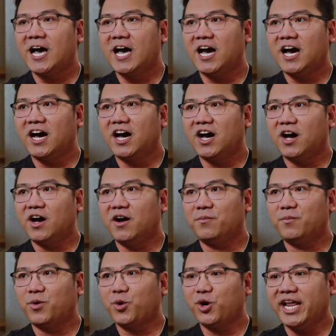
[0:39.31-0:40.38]

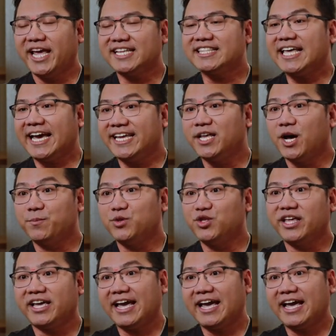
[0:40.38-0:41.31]
or like tied up to the